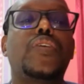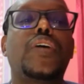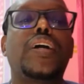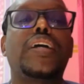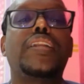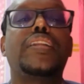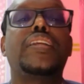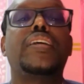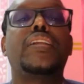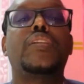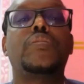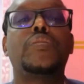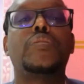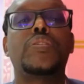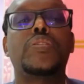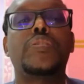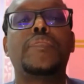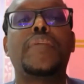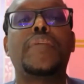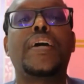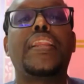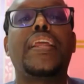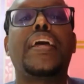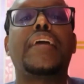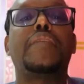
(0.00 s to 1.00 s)
you can deal with
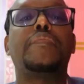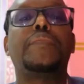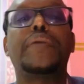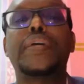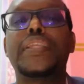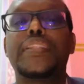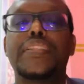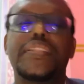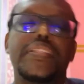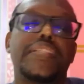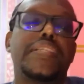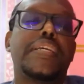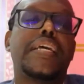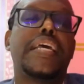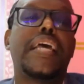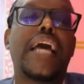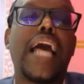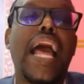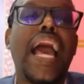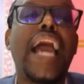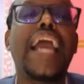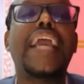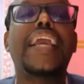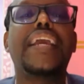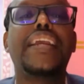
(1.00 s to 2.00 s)
Somaliland. But
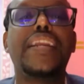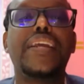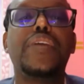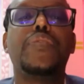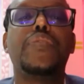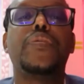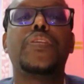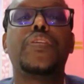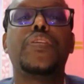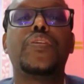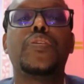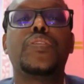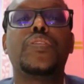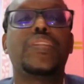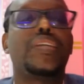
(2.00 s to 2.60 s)
I agree with you,